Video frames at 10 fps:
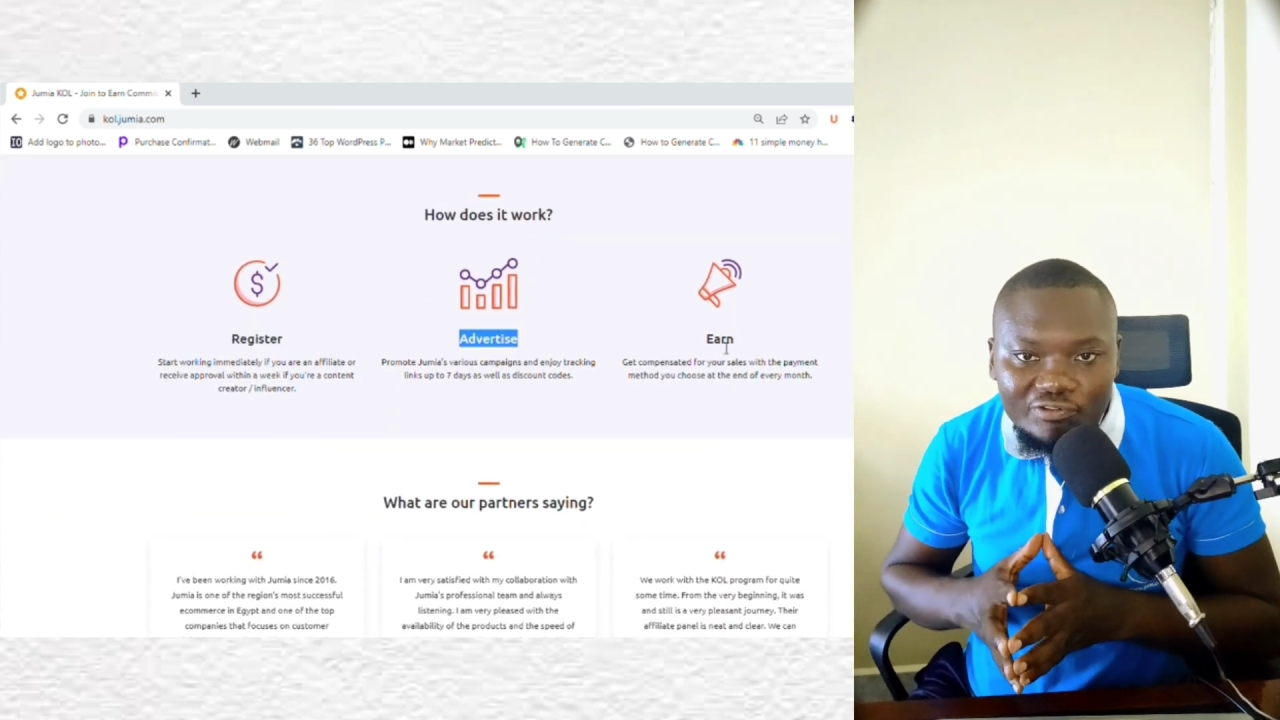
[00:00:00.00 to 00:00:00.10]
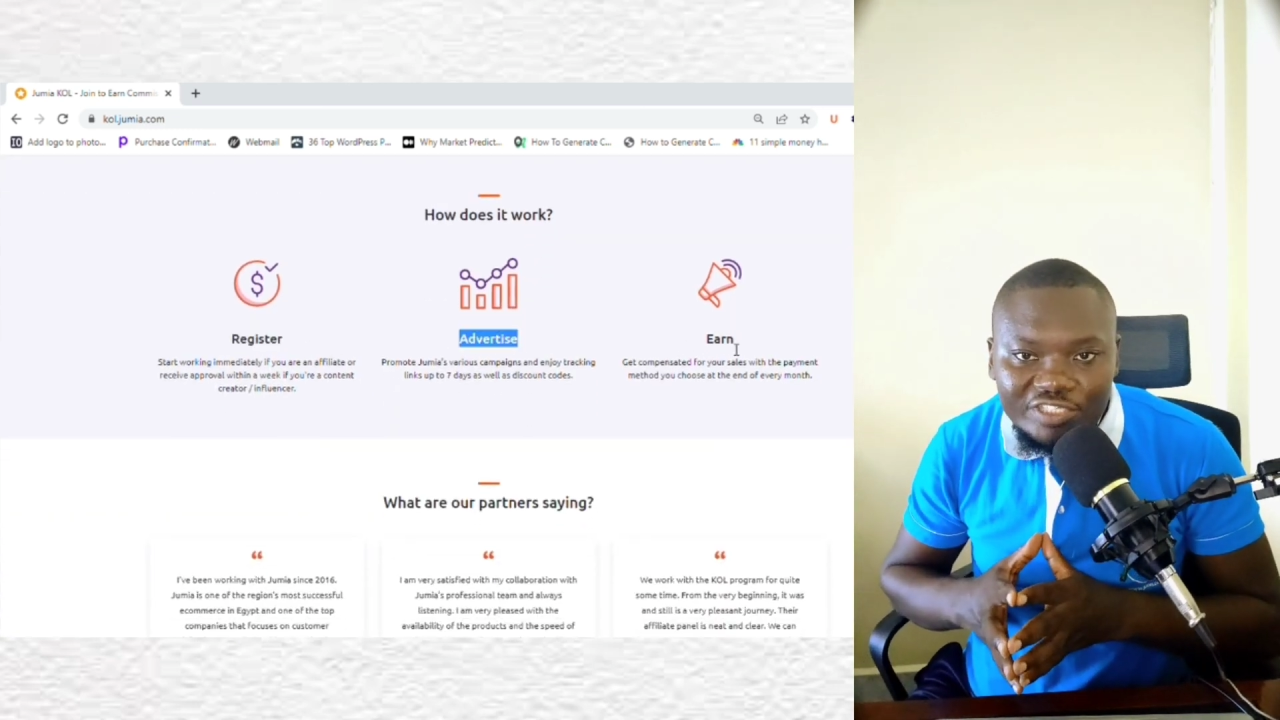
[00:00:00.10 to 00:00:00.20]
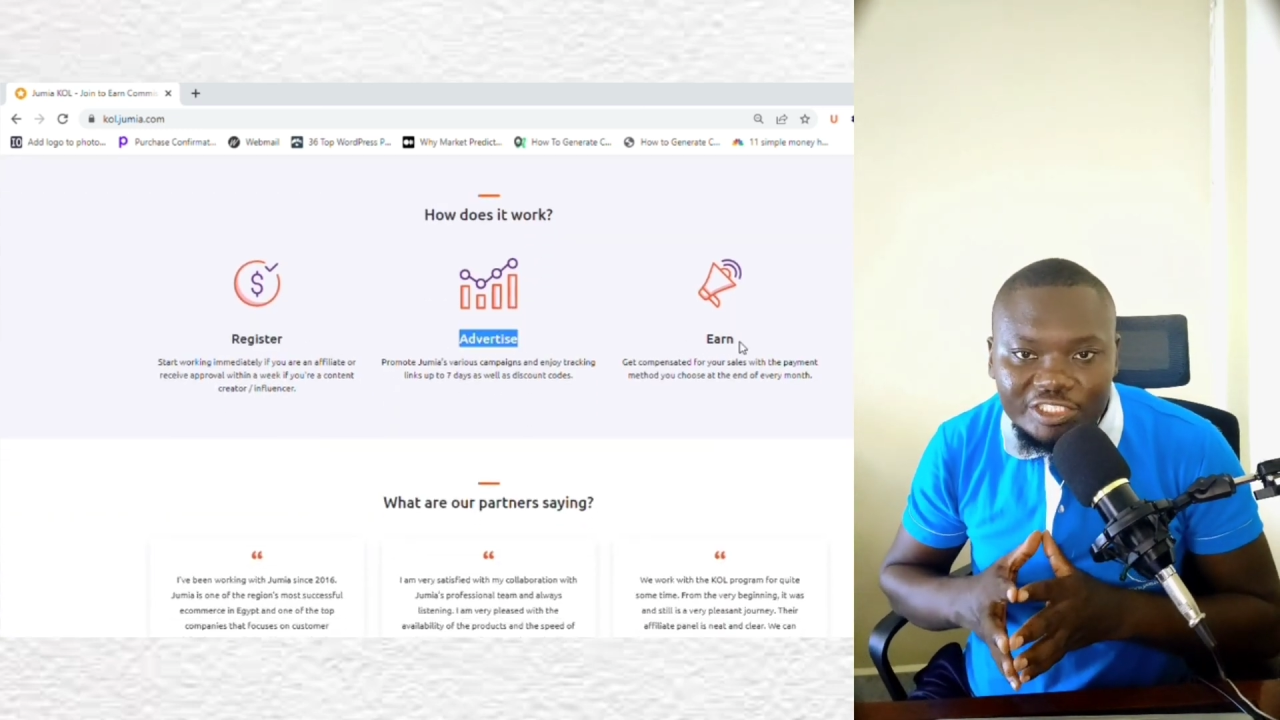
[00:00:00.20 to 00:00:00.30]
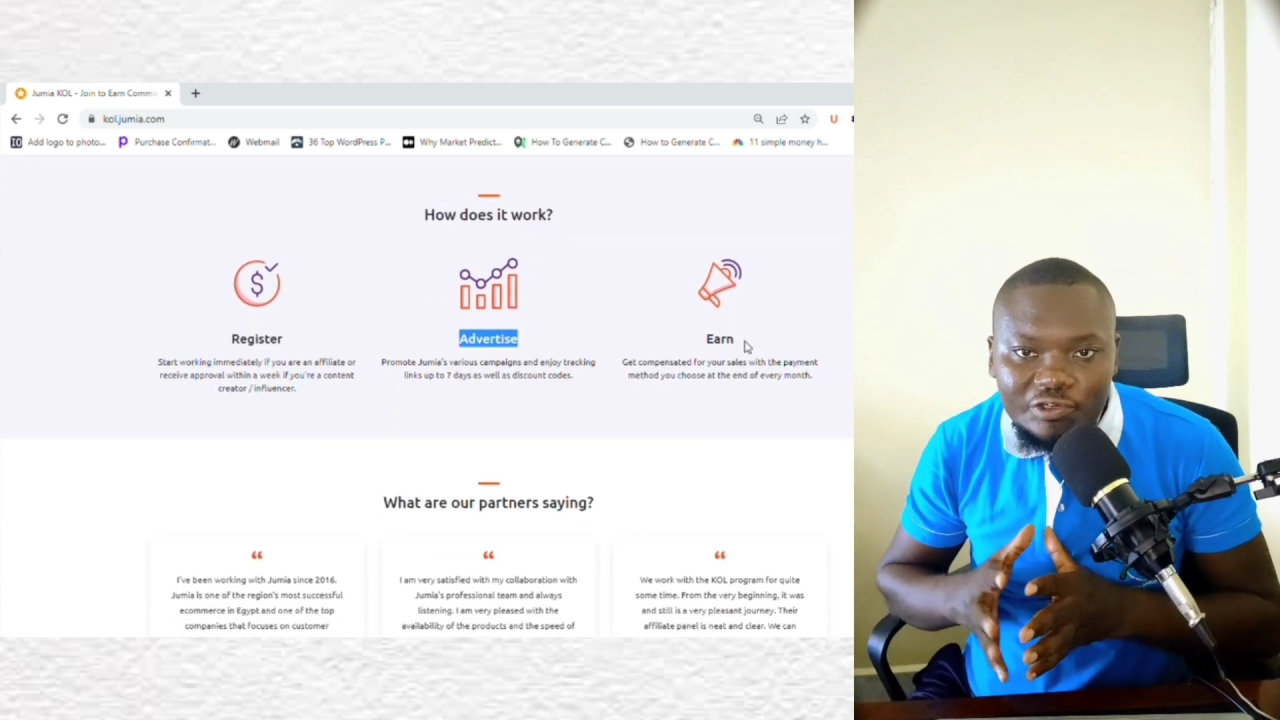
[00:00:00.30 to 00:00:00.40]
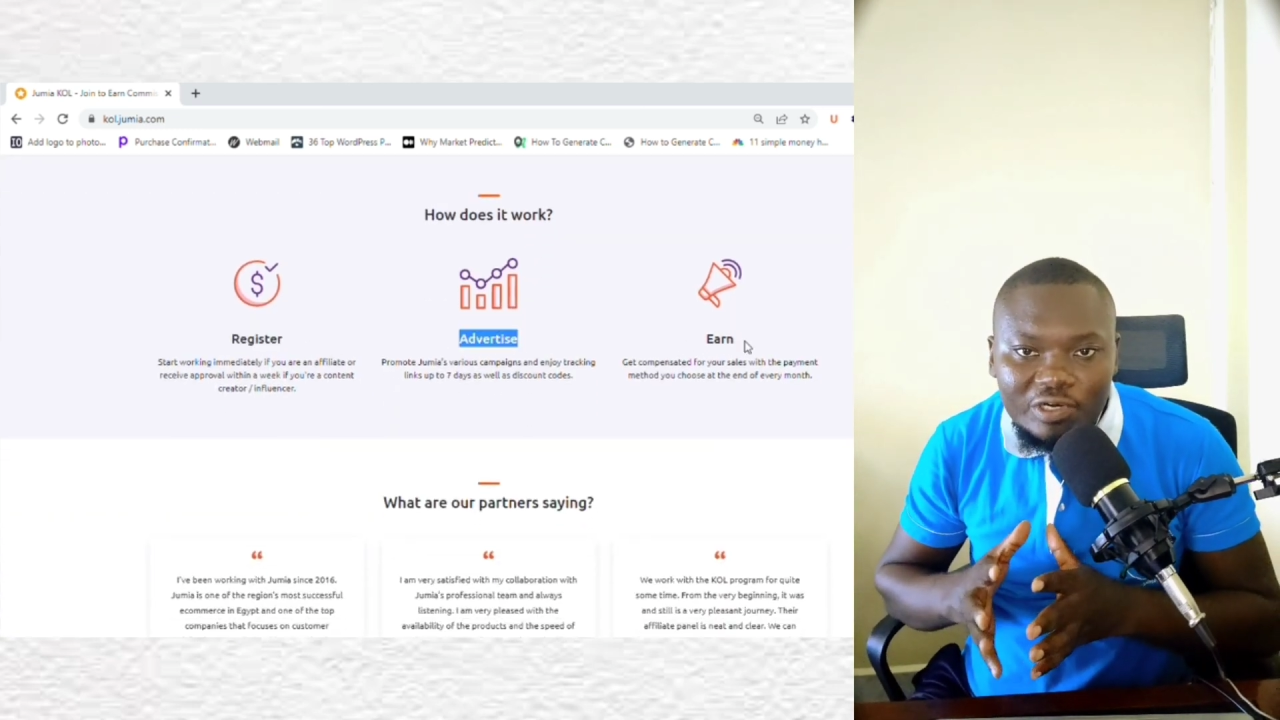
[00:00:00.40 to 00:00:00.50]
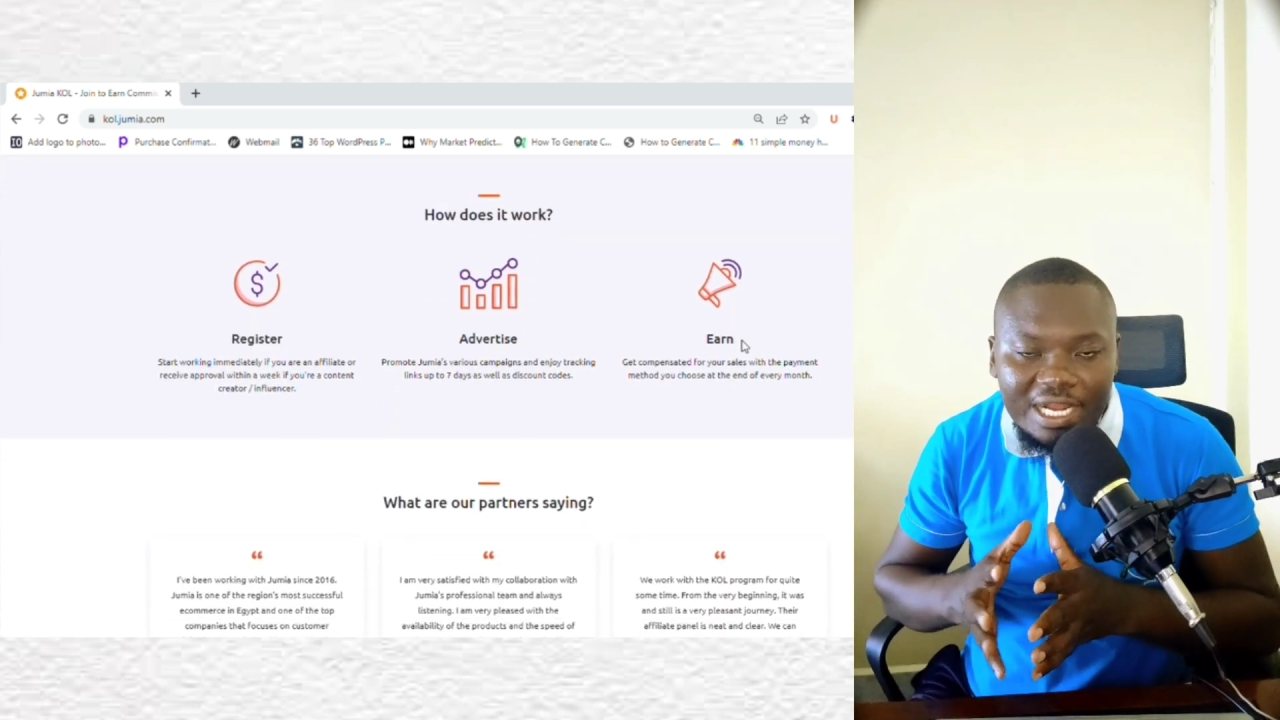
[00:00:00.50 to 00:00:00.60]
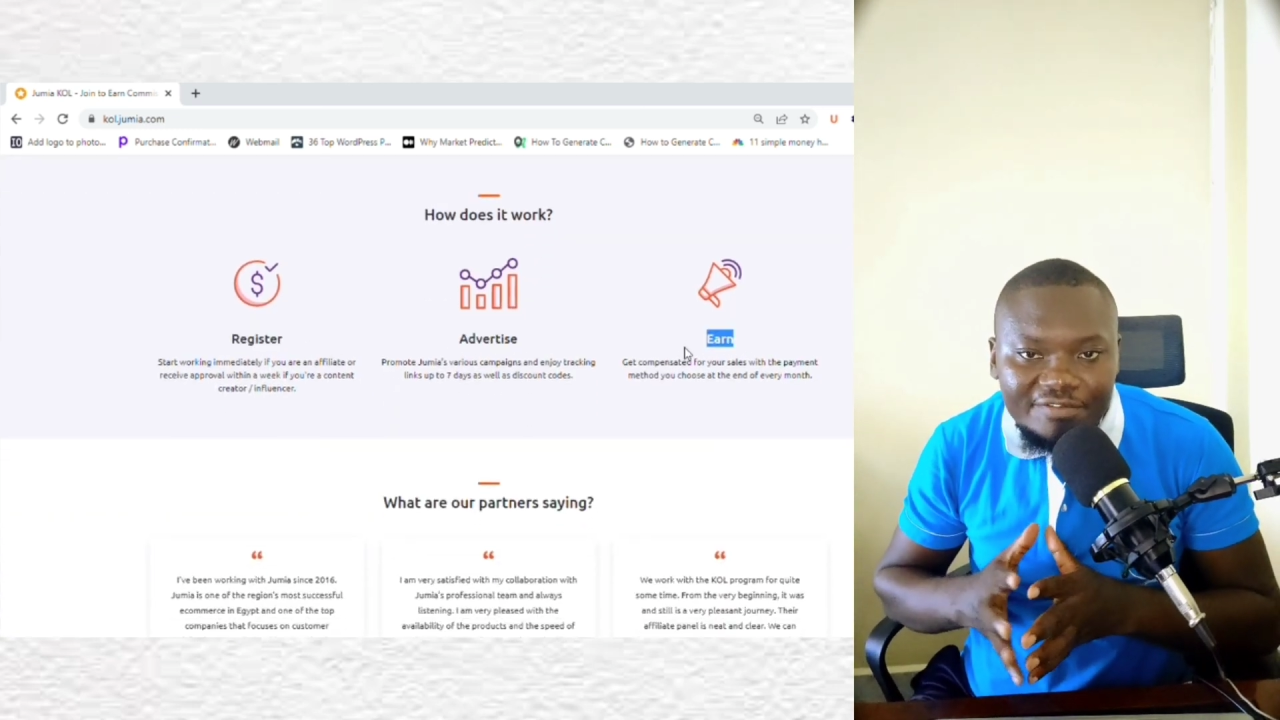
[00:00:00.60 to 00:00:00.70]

official